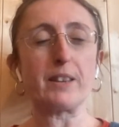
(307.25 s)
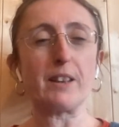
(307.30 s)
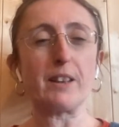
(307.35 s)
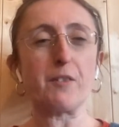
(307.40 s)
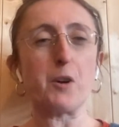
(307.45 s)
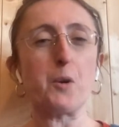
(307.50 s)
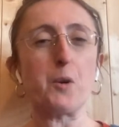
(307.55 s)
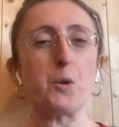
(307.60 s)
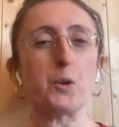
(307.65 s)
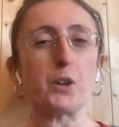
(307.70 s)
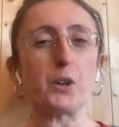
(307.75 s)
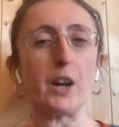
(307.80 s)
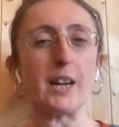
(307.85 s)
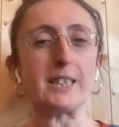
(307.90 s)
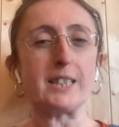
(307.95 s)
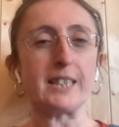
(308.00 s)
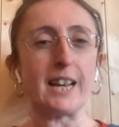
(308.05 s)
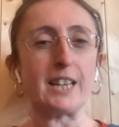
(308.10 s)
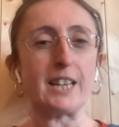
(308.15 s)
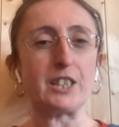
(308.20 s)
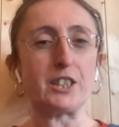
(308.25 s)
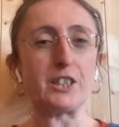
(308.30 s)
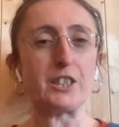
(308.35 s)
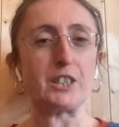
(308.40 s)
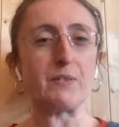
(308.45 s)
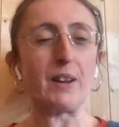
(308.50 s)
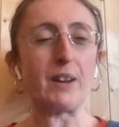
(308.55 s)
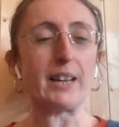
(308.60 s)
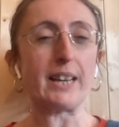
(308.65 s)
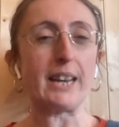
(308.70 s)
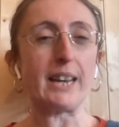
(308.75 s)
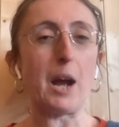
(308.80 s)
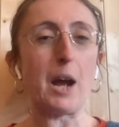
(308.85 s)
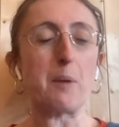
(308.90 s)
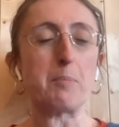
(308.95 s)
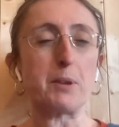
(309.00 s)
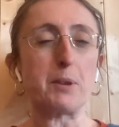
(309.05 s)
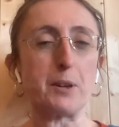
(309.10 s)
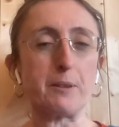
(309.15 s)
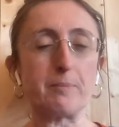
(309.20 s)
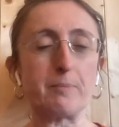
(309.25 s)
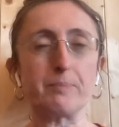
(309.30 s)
There are organisations that can help you.